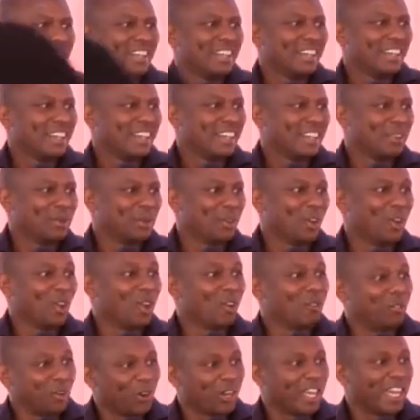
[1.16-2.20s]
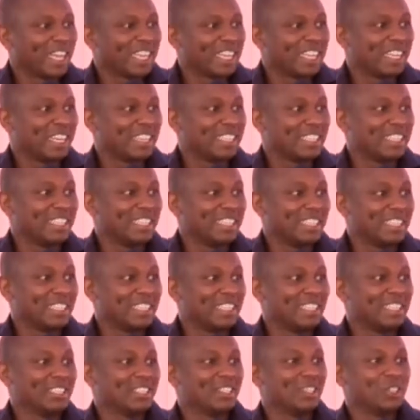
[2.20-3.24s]
And we all forget that it
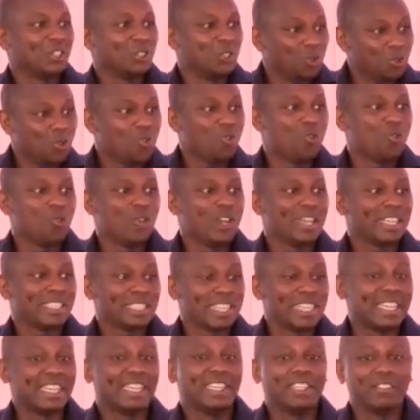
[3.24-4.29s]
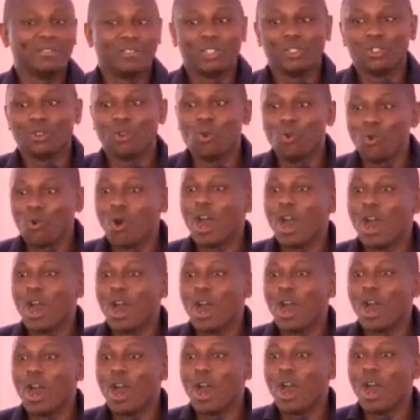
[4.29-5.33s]
is you as an individual who
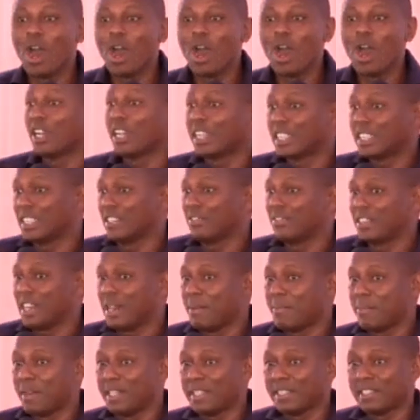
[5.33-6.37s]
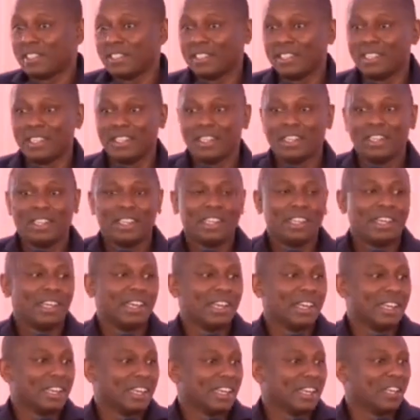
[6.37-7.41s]
adds to the collective numbers.
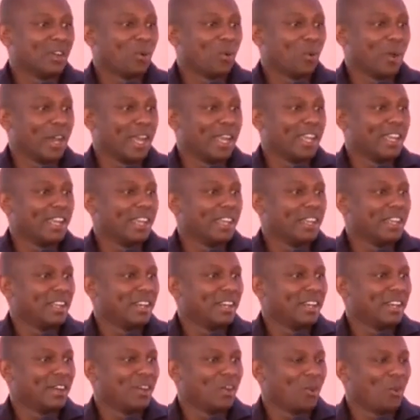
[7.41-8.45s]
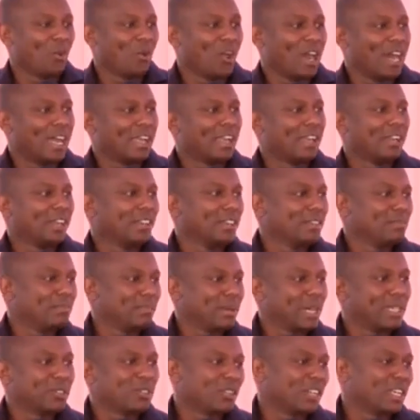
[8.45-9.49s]
And when uh, one
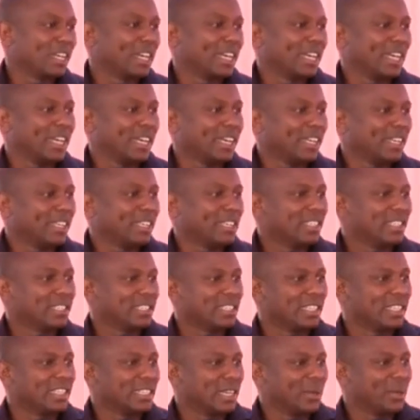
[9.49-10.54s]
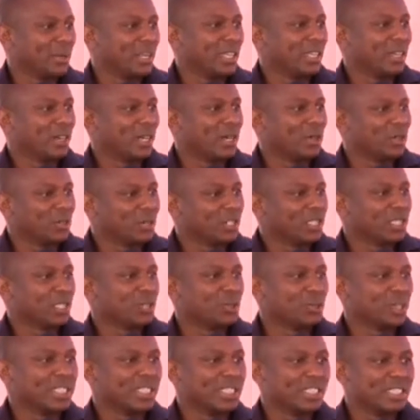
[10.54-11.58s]
person again stays away in our
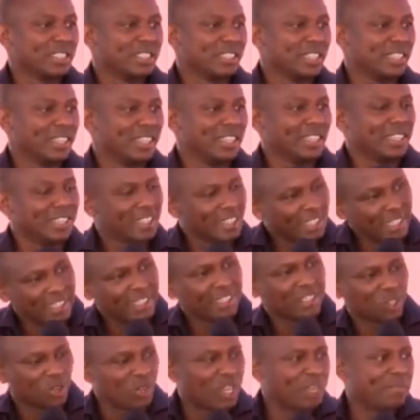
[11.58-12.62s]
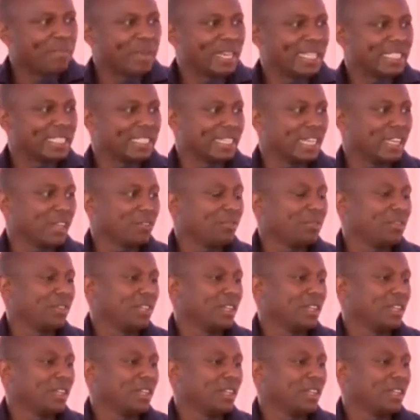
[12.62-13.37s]
constituency saying, it's only myself,